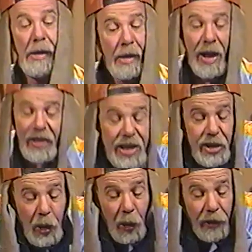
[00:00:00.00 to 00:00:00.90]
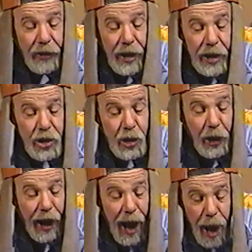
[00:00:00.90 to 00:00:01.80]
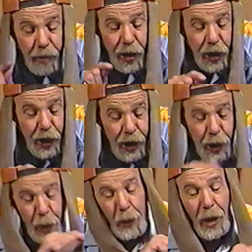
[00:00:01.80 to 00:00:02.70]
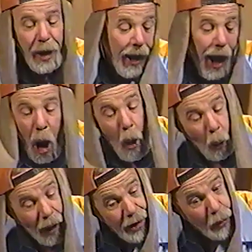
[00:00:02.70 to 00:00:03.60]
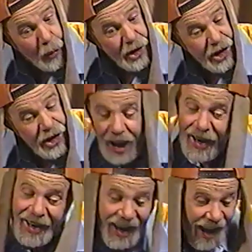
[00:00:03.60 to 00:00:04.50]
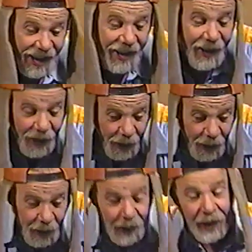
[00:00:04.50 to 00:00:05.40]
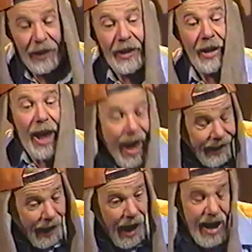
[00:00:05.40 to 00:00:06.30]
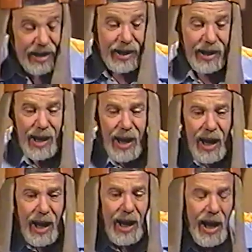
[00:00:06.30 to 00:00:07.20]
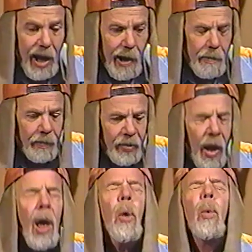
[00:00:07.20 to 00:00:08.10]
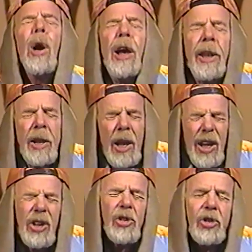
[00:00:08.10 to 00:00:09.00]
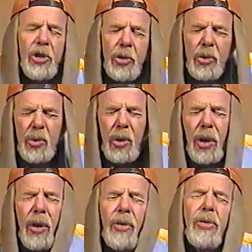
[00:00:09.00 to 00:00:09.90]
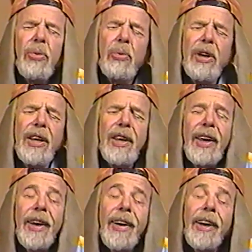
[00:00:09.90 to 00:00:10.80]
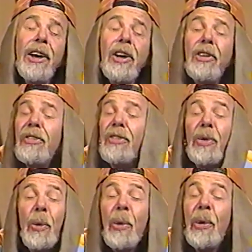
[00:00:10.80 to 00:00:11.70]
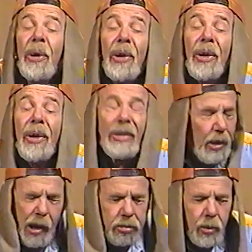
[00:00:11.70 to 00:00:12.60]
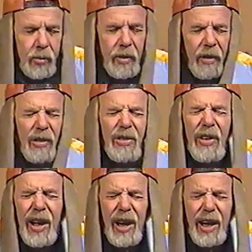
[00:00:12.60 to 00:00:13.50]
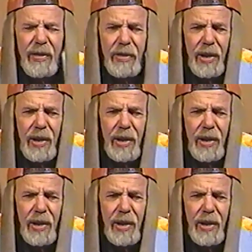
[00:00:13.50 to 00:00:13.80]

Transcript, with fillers: If this sort of thing should happen to you, what would you say and do? Headlight! Um, one, two, three... Four, five.